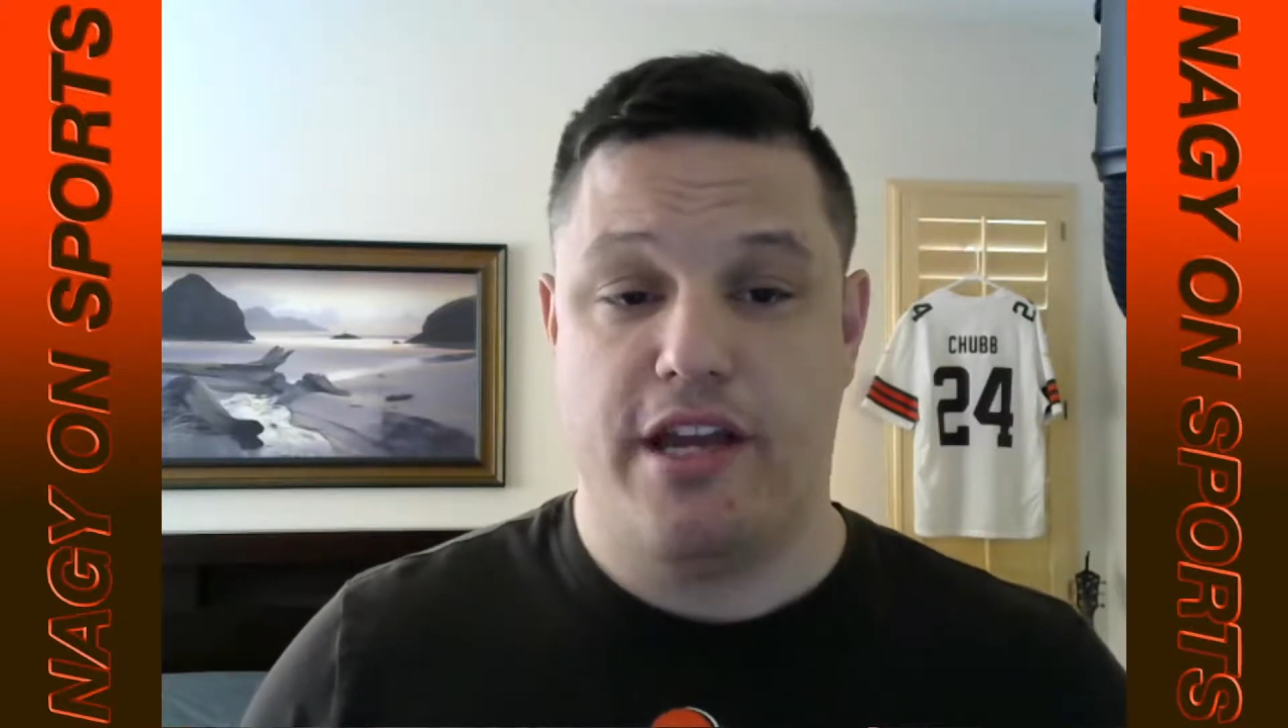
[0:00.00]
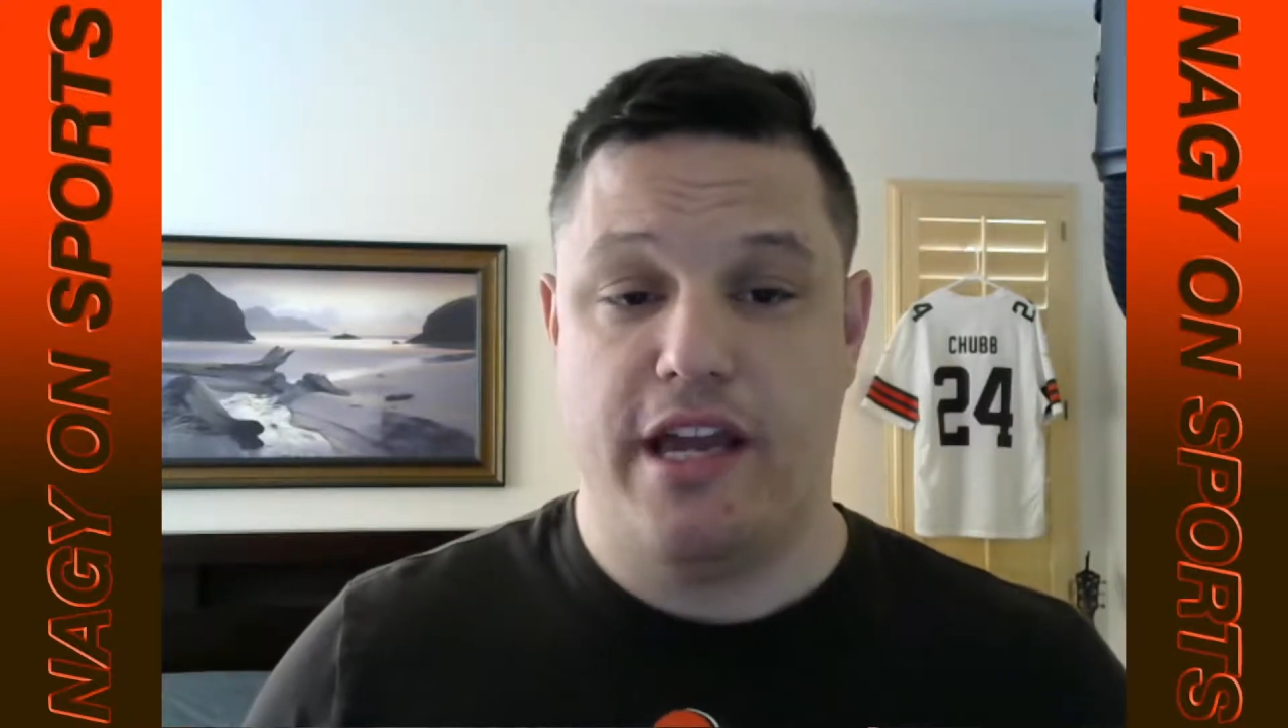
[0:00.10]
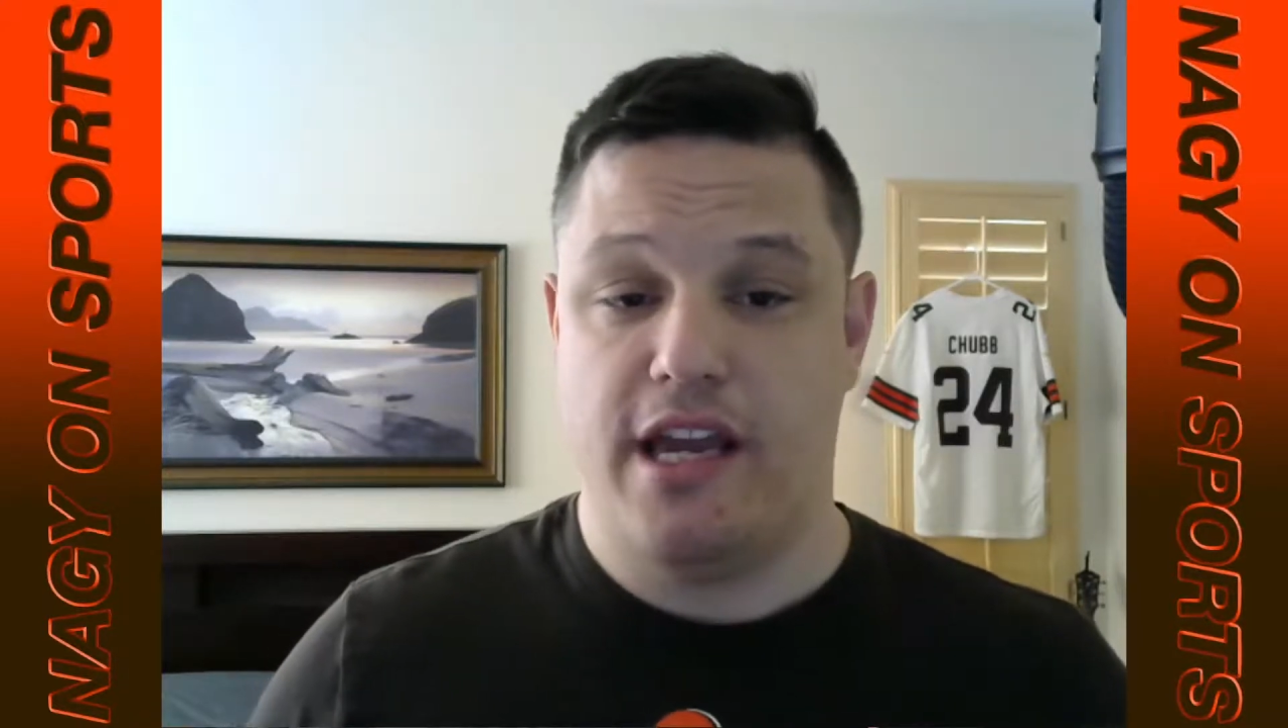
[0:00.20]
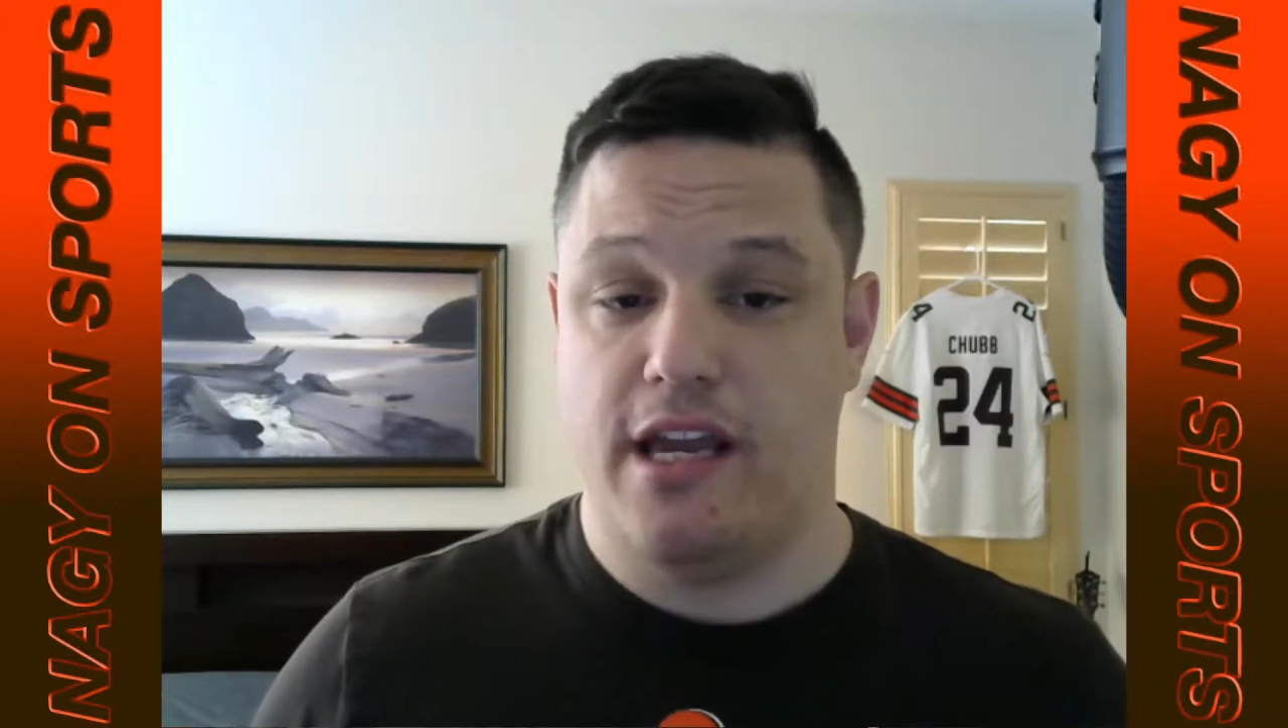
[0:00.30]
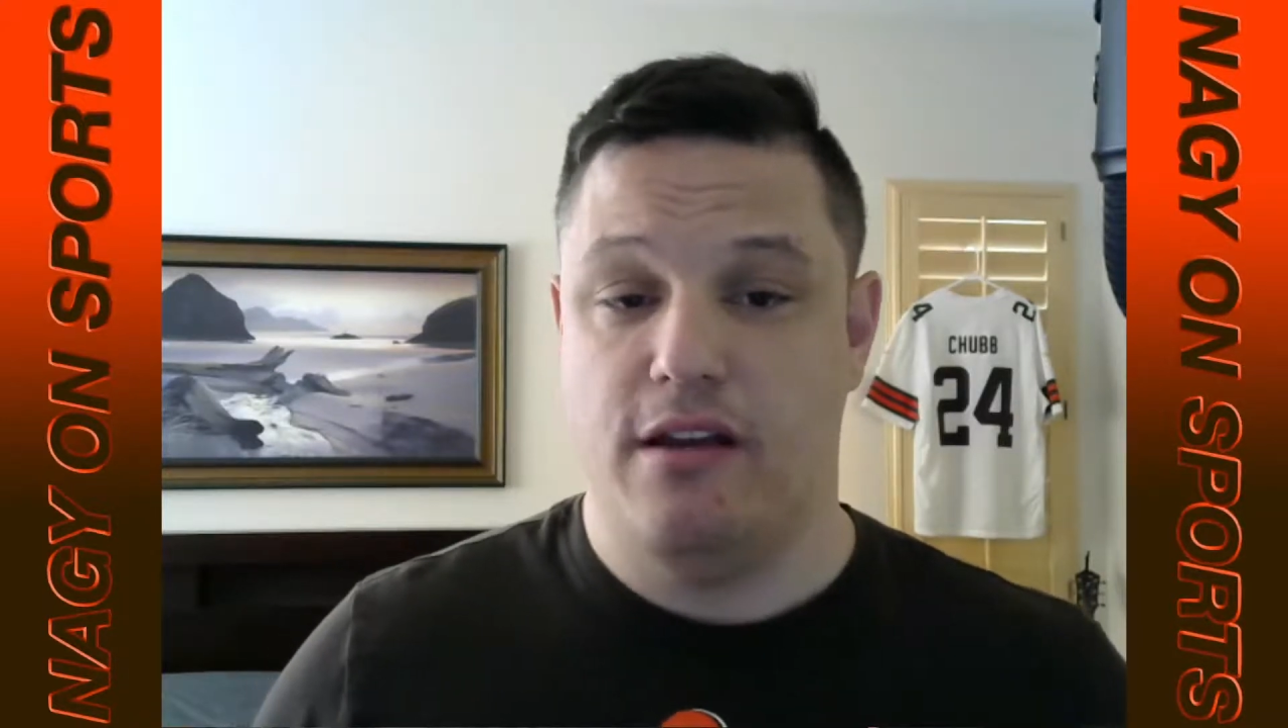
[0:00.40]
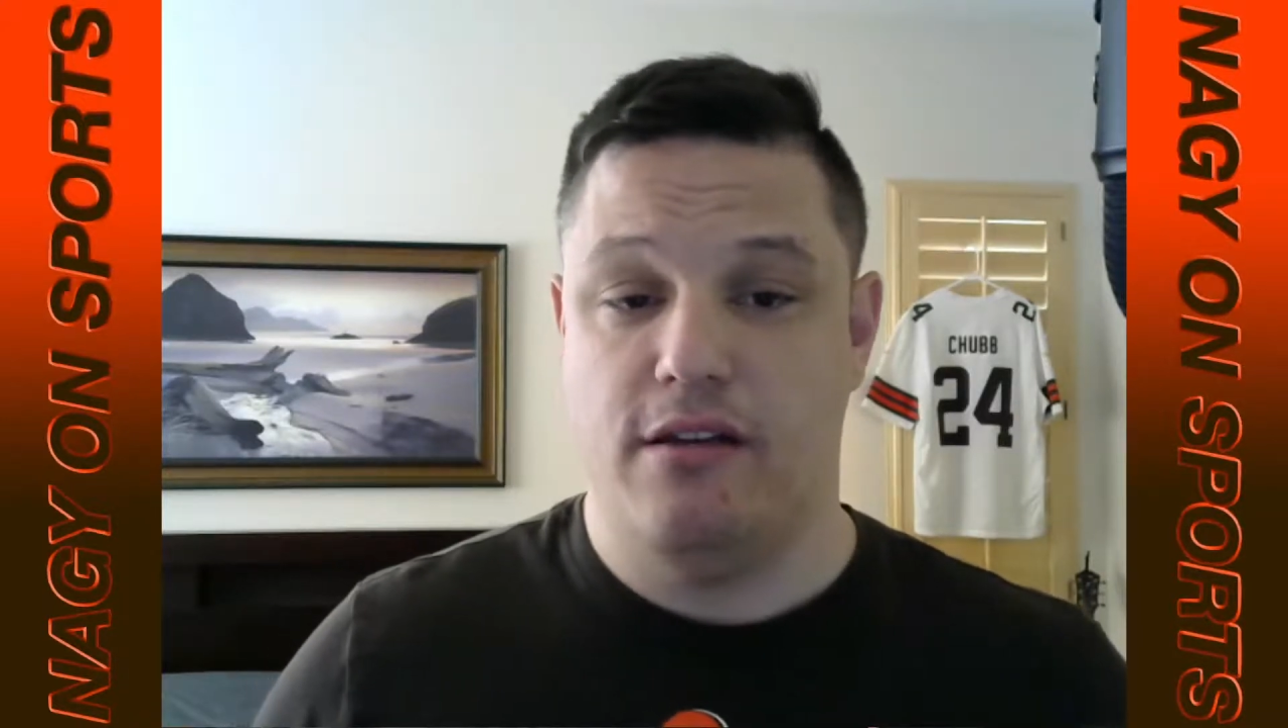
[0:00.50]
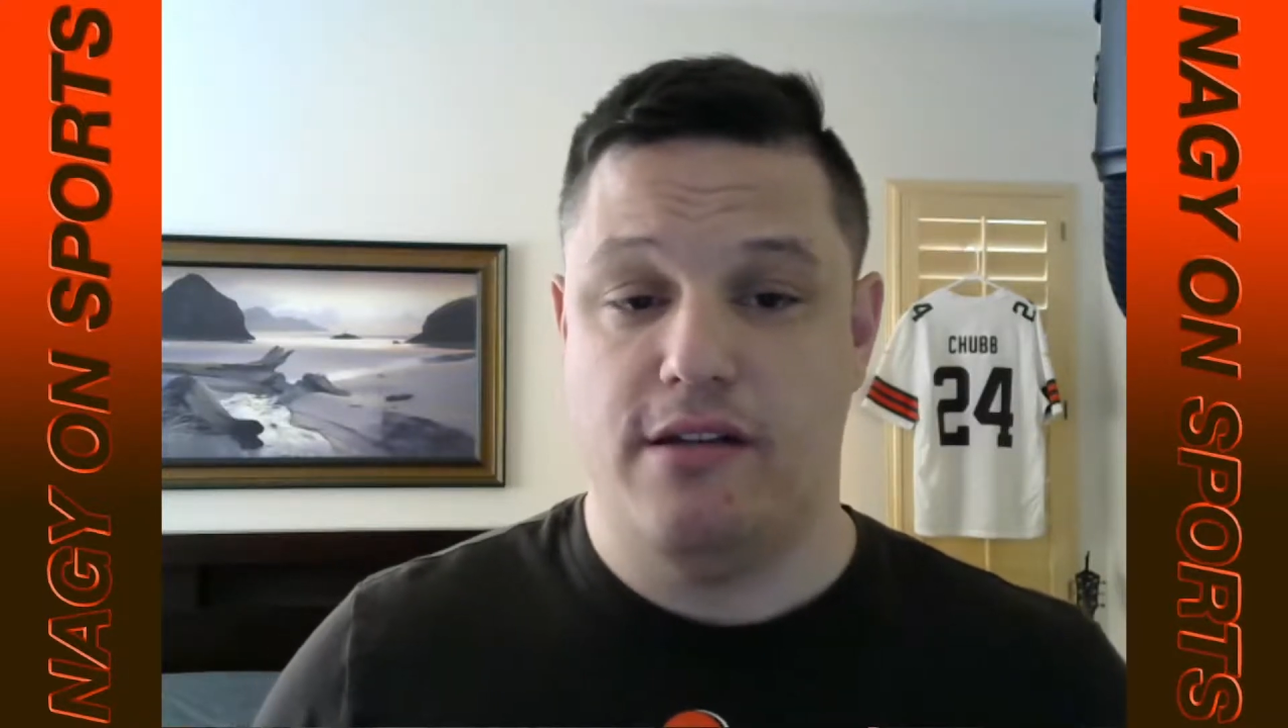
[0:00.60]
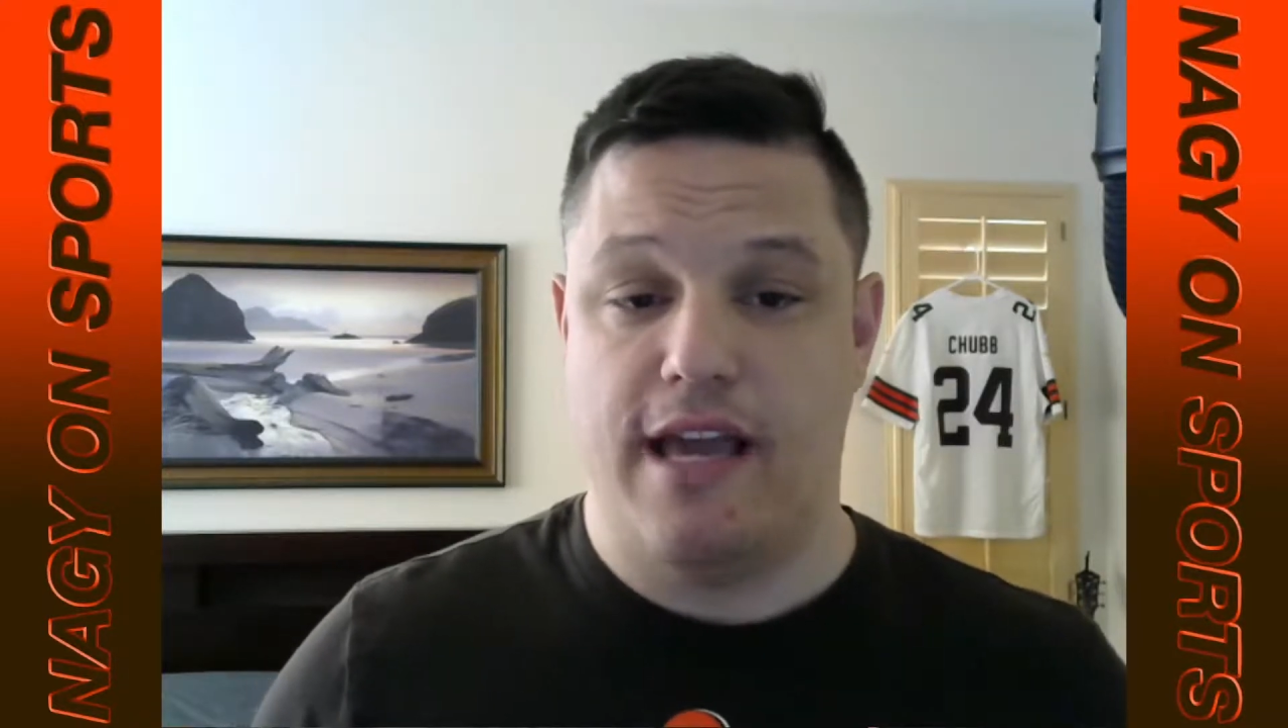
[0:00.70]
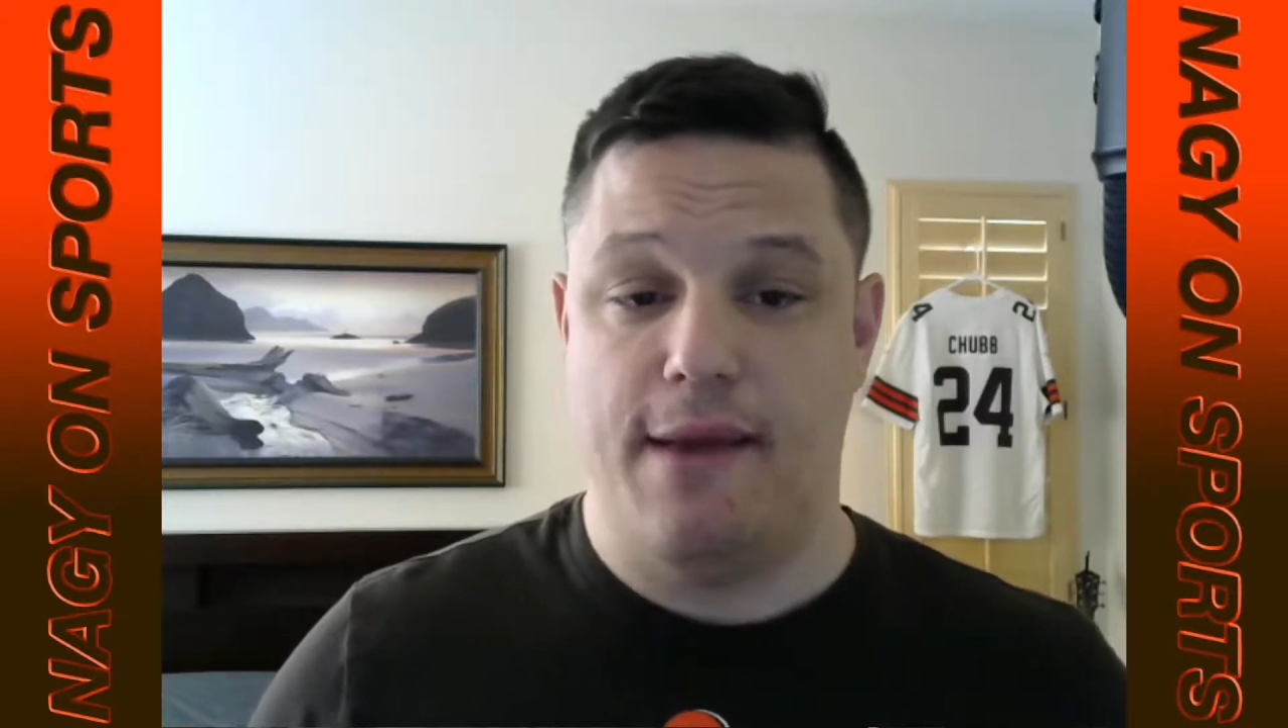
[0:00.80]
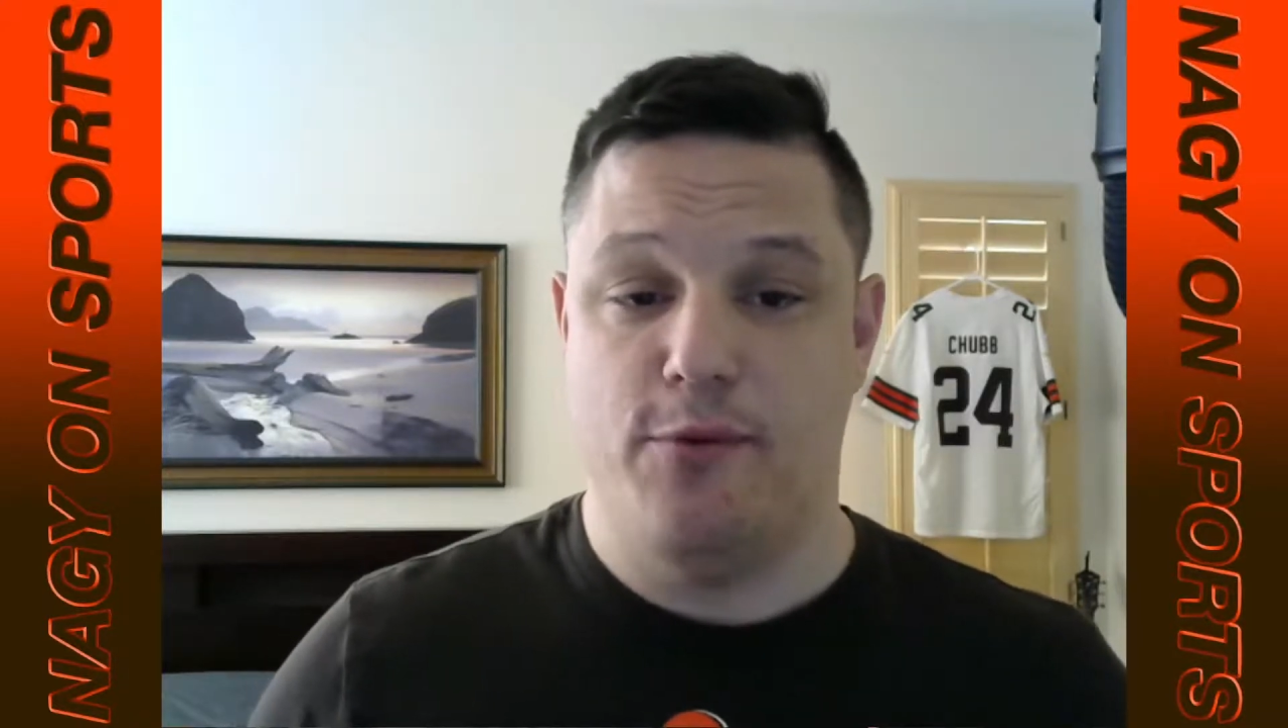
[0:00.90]
kicking
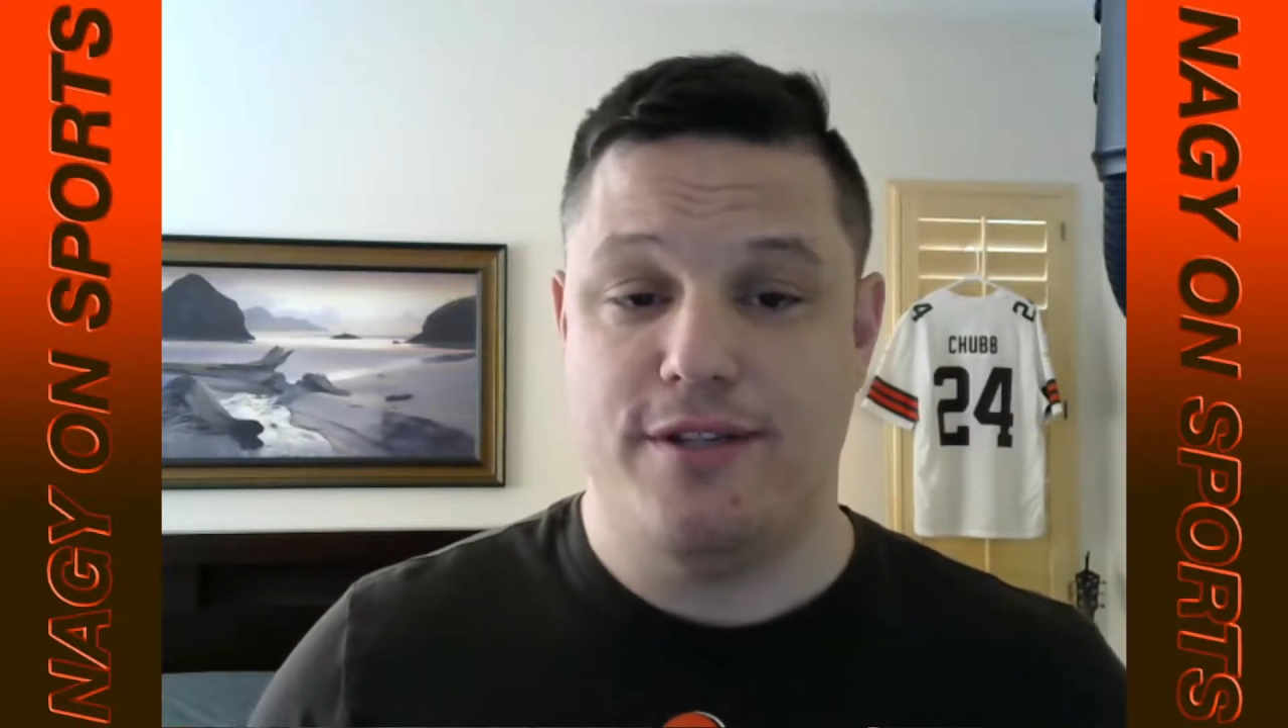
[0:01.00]
game